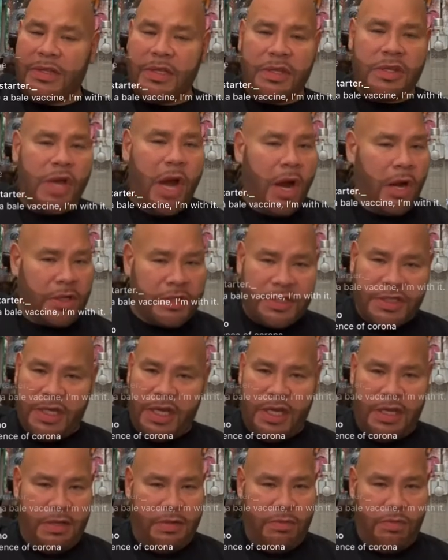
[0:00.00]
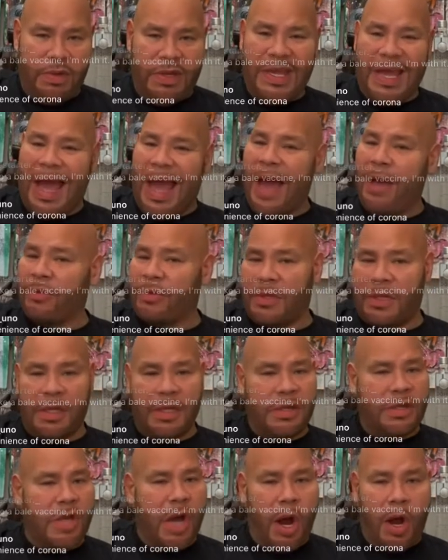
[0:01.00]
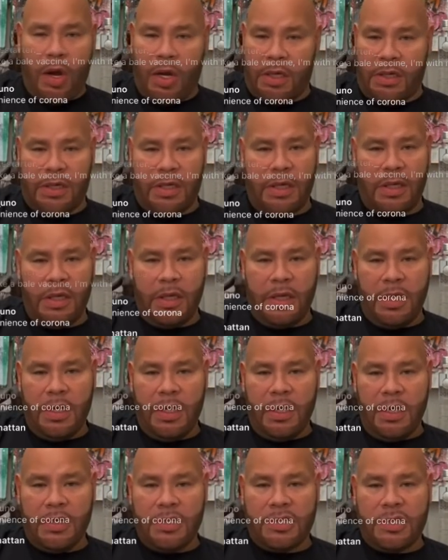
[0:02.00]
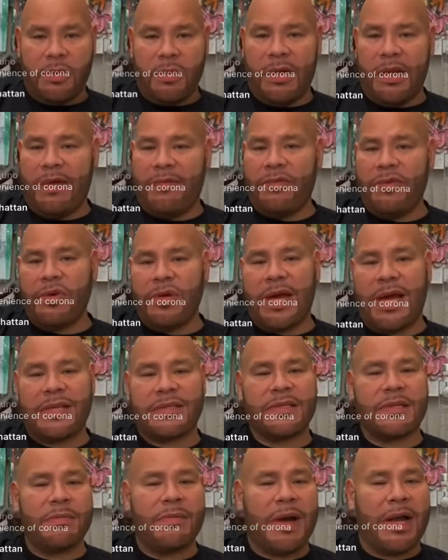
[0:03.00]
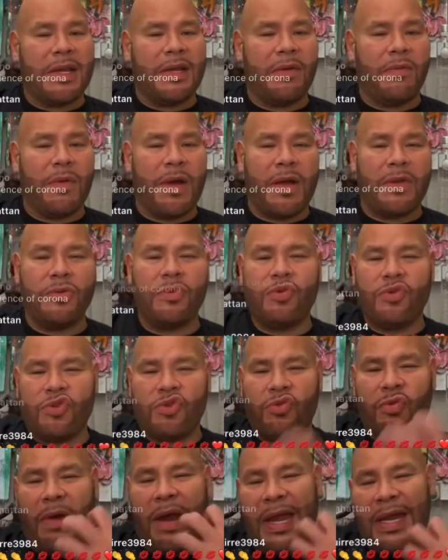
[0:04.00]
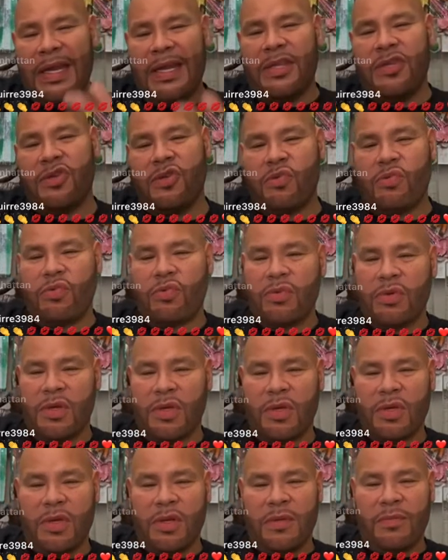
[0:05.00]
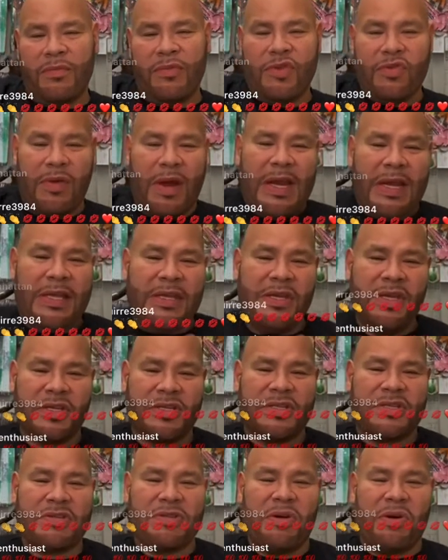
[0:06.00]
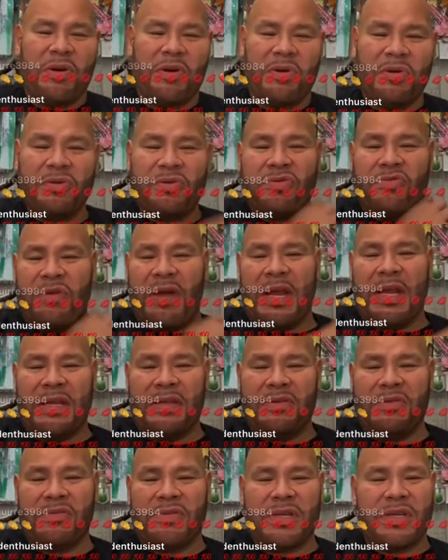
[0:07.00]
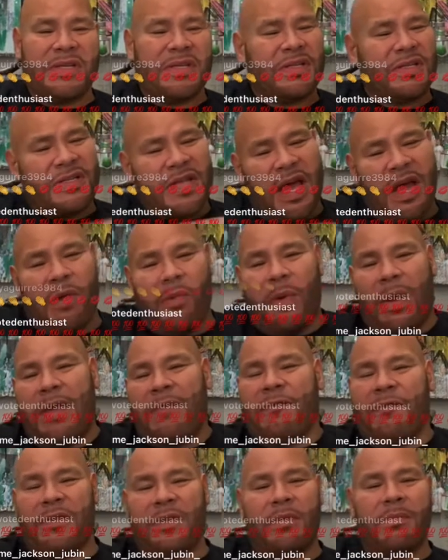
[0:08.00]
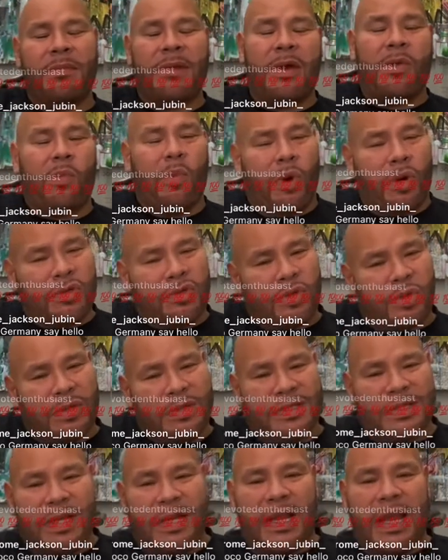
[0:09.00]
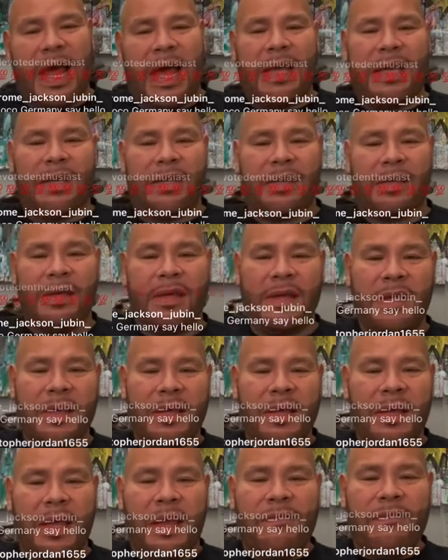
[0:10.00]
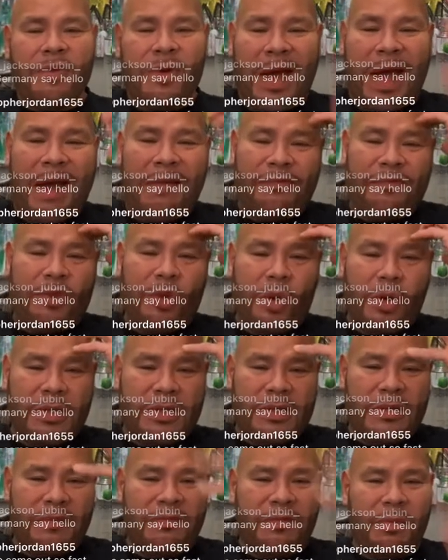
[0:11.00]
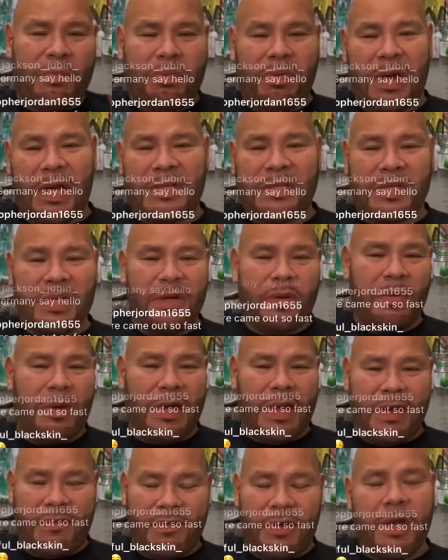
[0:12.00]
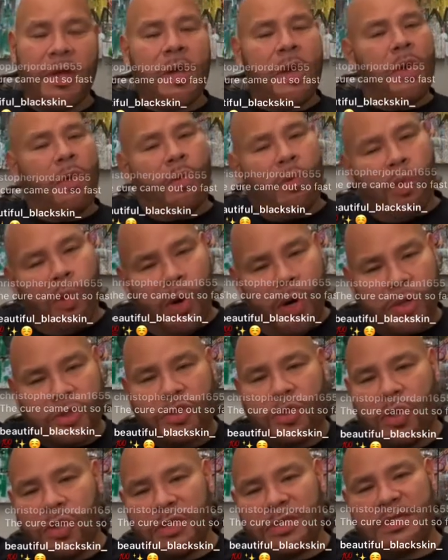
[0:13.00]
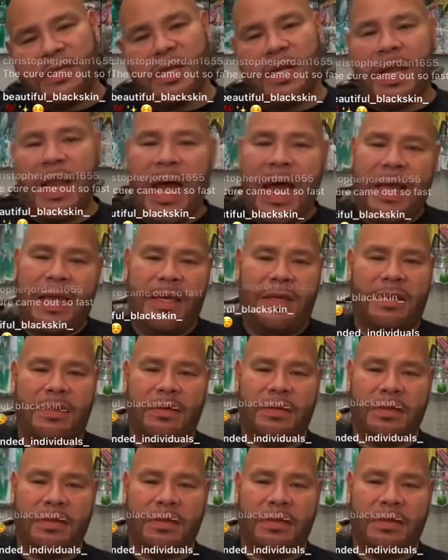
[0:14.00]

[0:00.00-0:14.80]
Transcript: the dark shit. We out the dark. So whenever you got somebody around you draining you, draining your soul, draining you, just stay away from them, man. Walk towards the light. If you have thoughts of depression or whatever, walk towards the light.